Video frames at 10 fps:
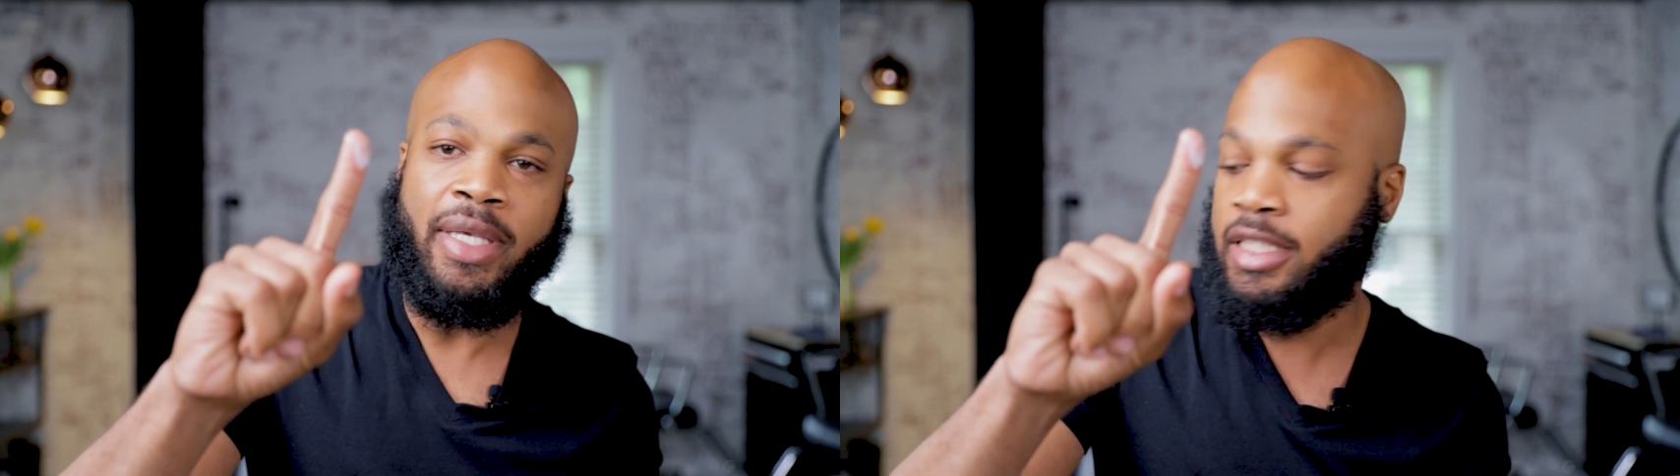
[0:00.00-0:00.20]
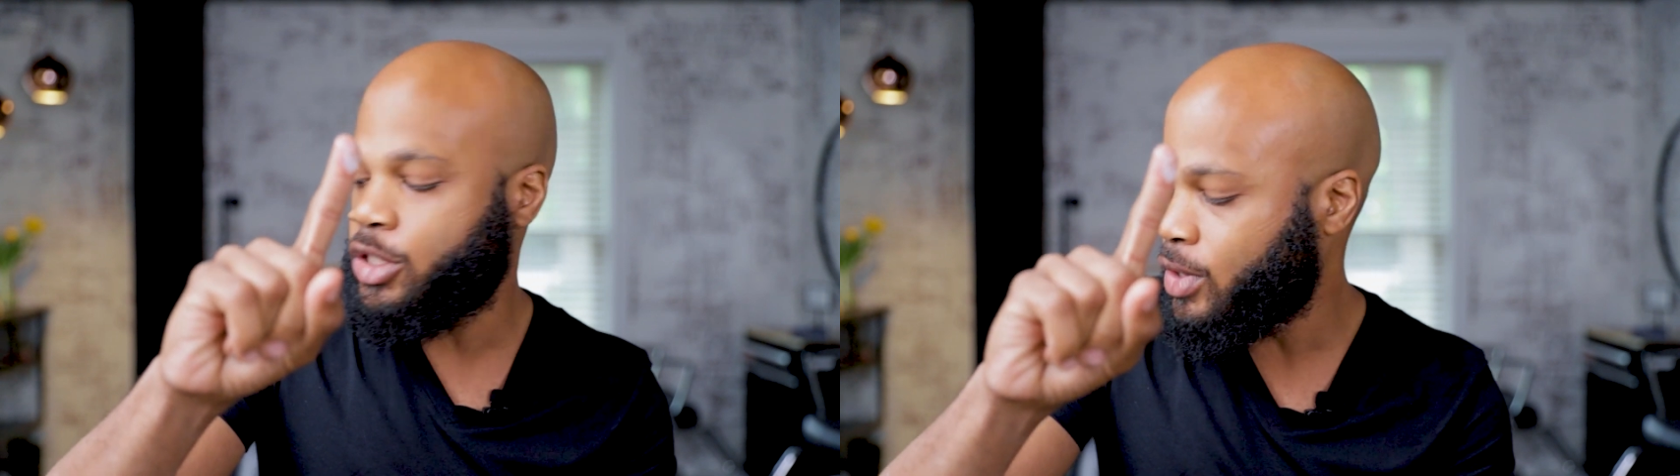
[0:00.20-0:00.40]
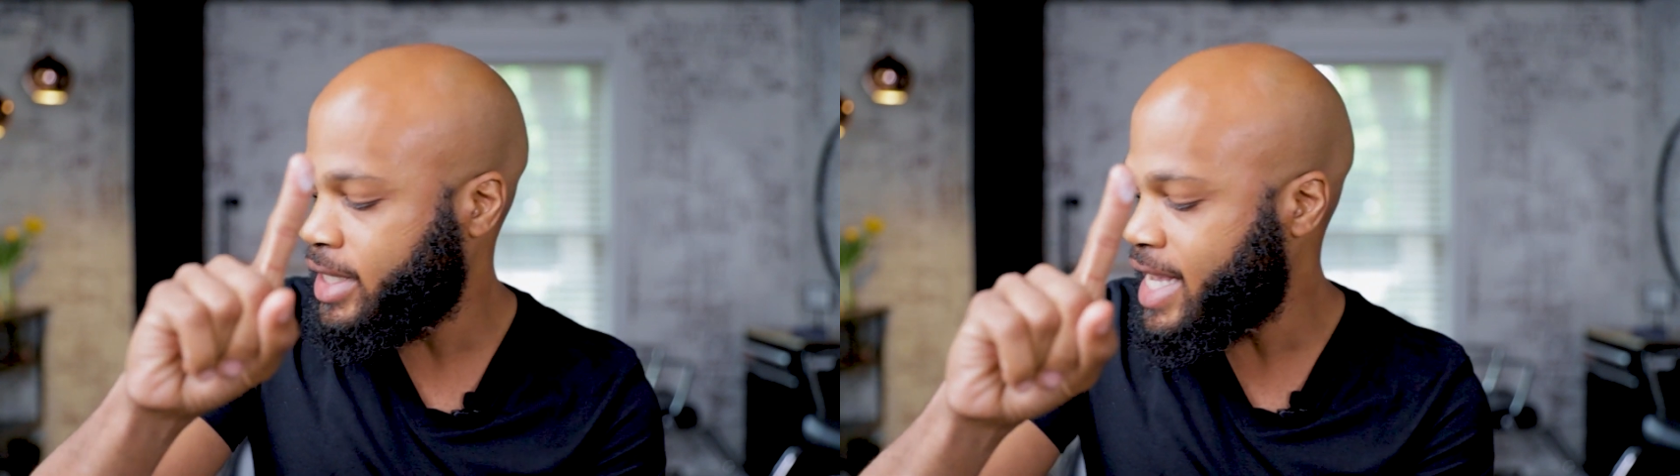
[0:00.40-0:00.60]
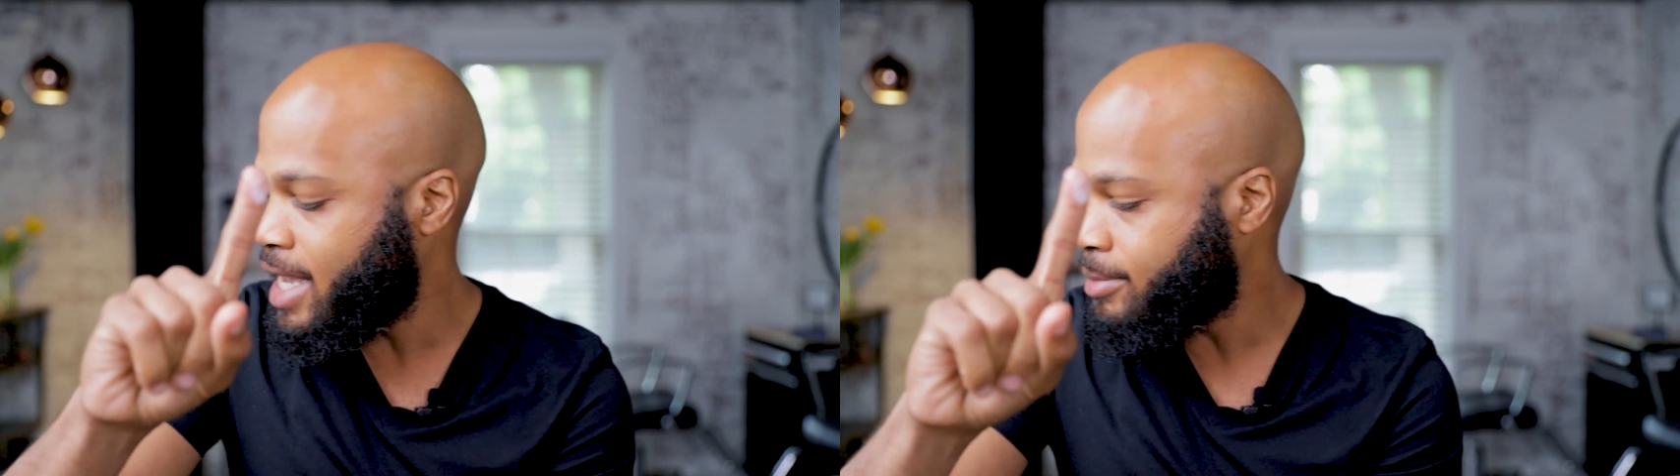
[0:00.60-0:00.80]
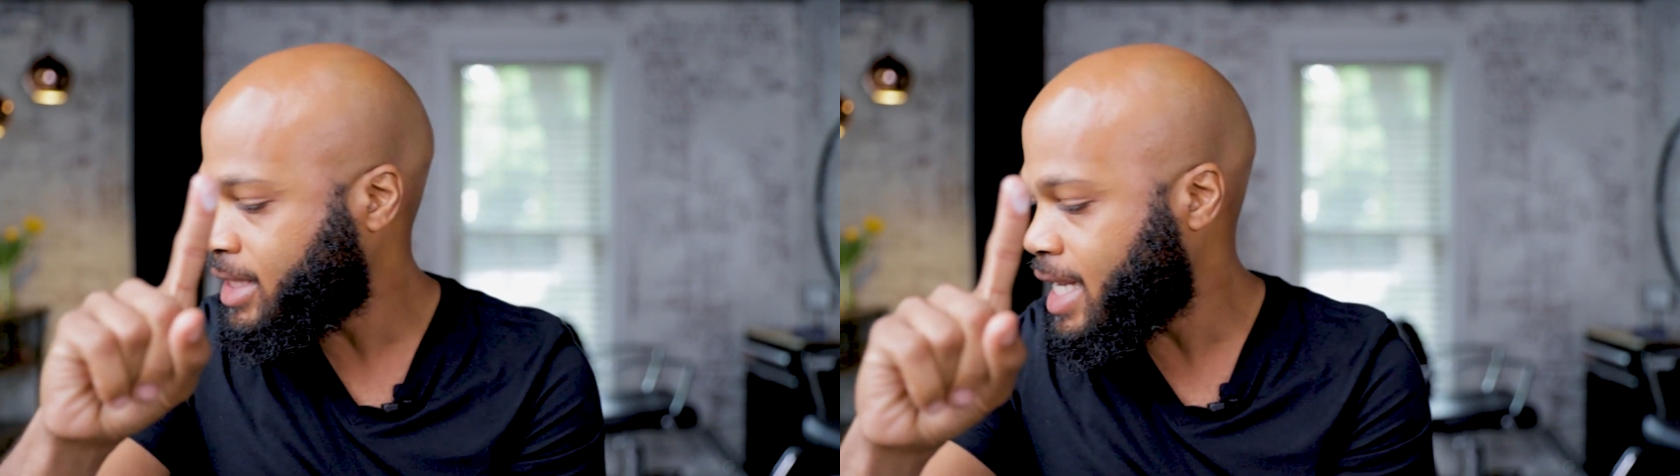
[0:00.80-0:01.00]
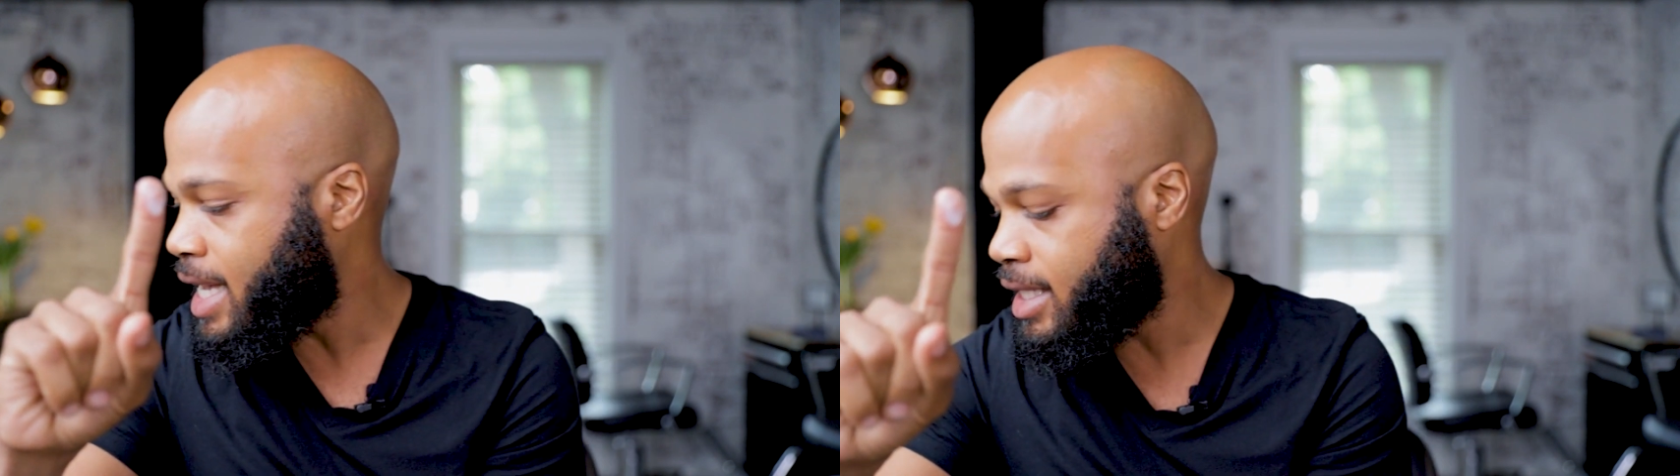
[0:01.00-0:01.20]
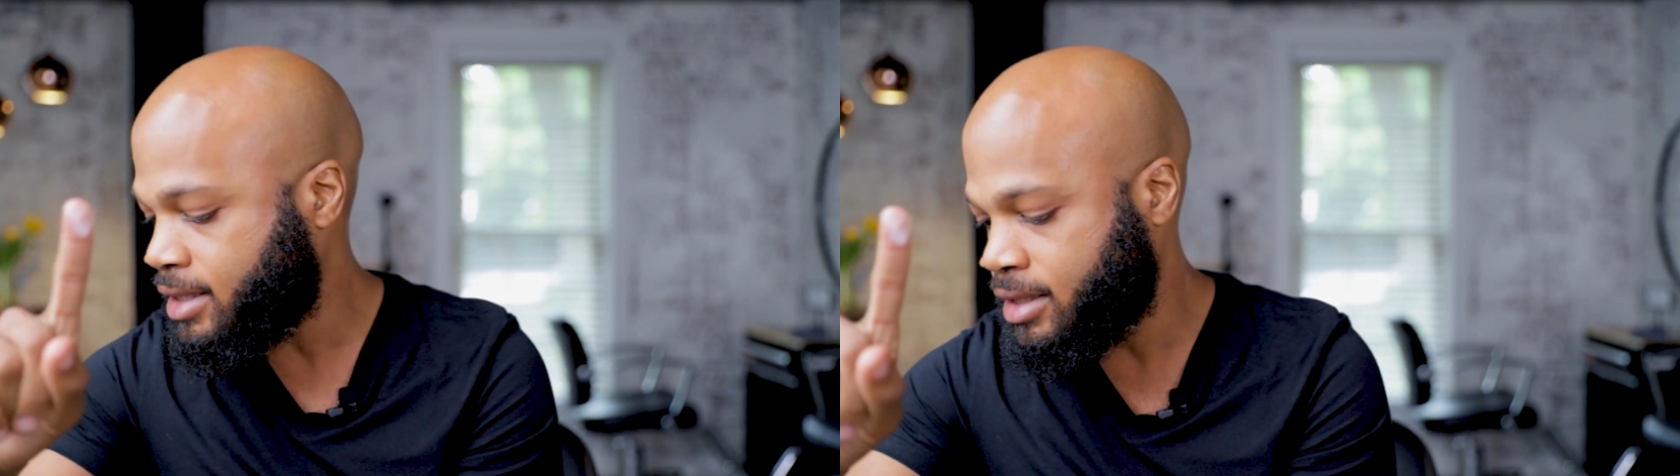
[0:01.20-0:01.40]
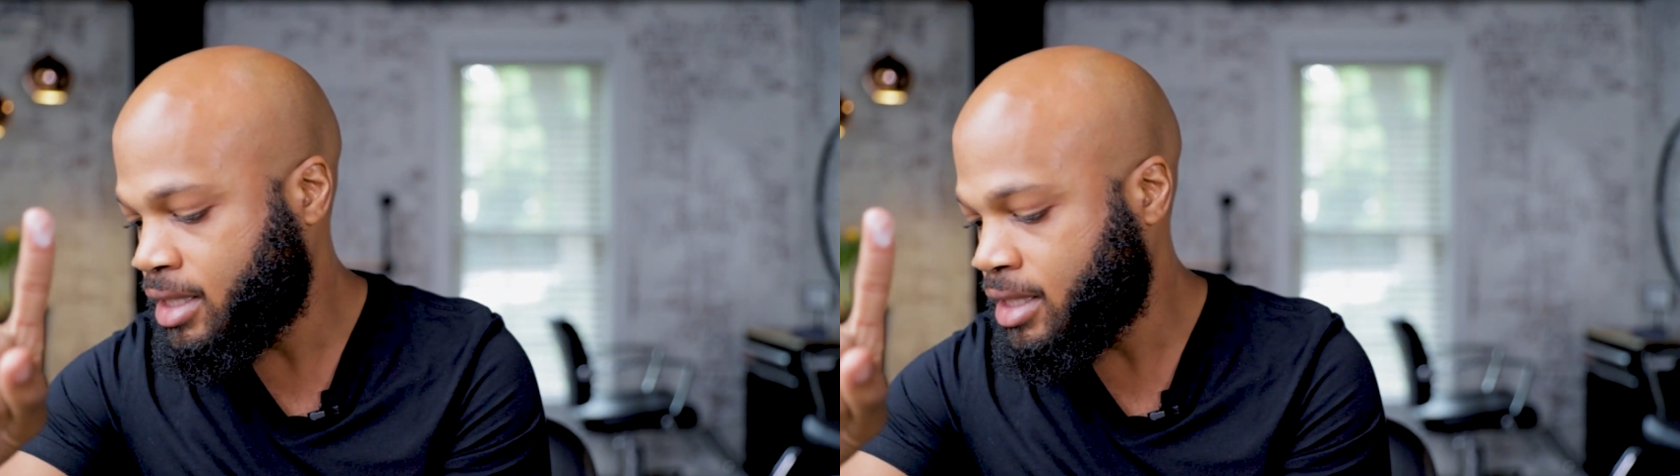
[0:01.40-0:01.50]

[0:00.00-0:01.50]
pea to a dime size.